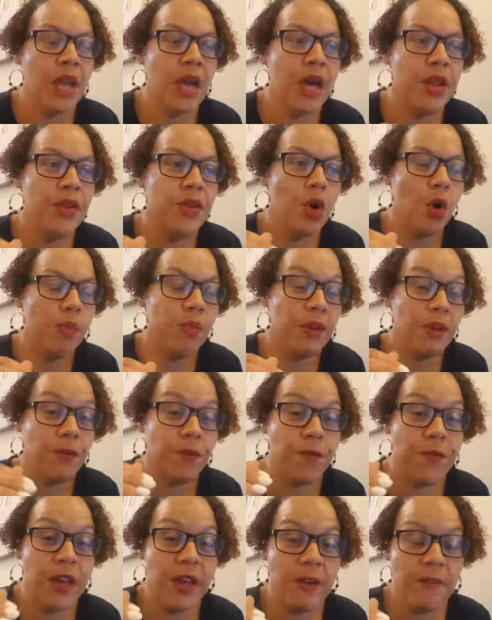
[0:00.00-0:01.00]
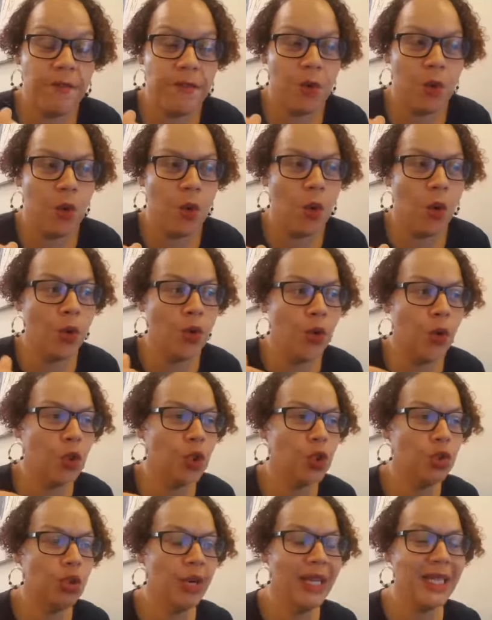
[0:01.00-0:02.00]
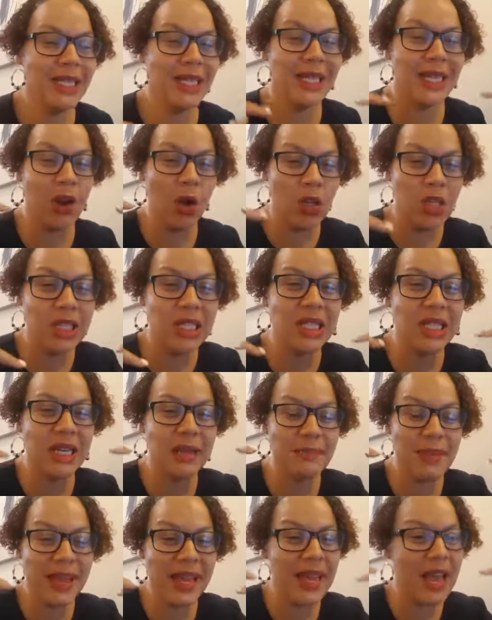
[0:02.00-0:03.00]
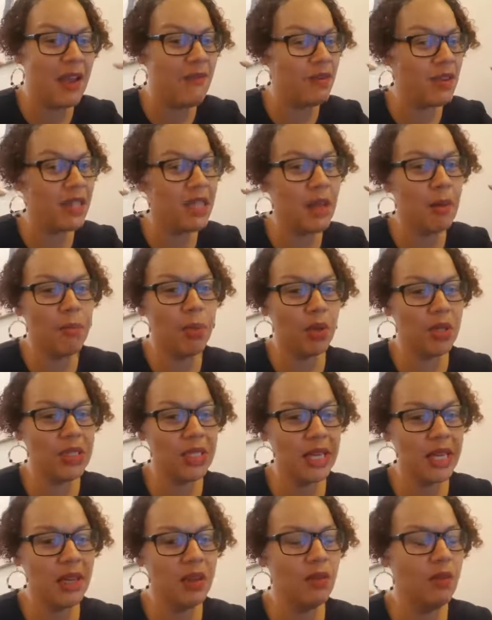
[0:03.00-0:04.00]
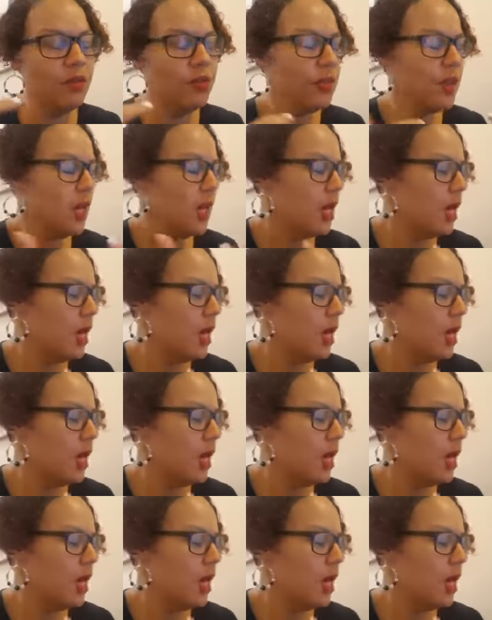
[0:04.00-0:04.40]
and not be fearful or not try to constantly make everything positive,